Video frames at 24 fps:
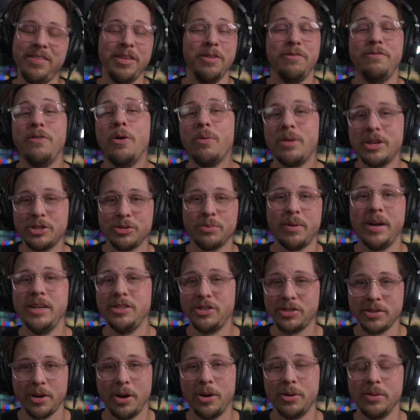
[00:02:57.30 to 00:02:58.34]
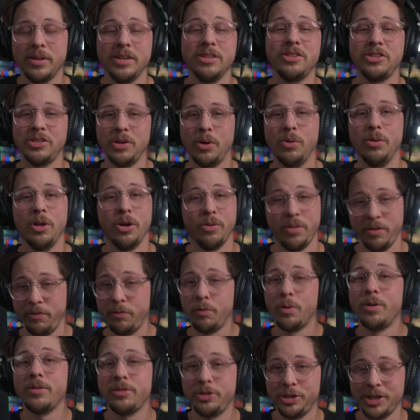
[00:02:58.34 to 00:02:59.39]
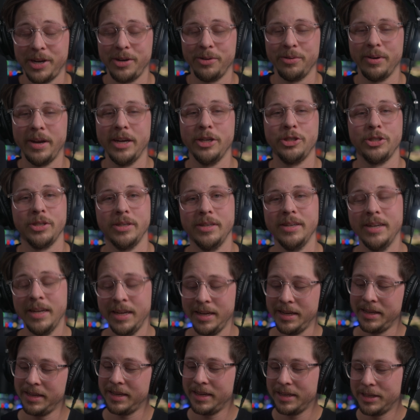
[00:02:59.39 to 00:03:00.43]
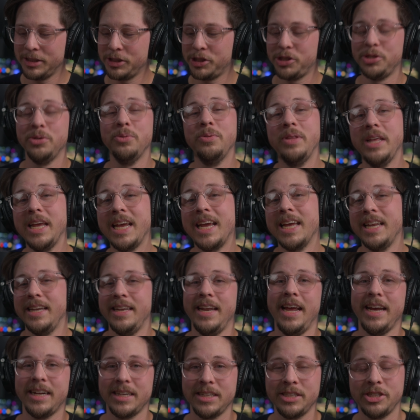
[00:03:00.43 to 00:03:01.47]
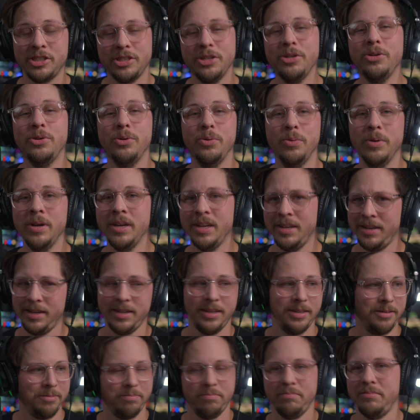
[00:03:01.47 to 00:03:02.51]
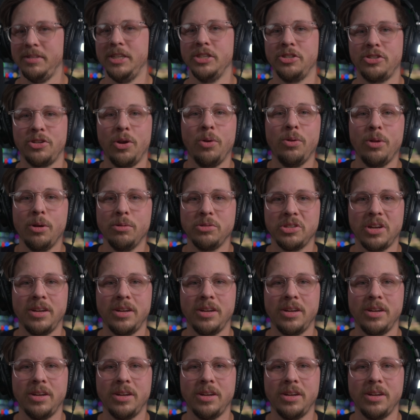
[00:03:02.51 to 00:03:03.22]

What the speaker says: the Focusrite Scarlett Solo, the 4th generation, to the Connect 2? The Solo's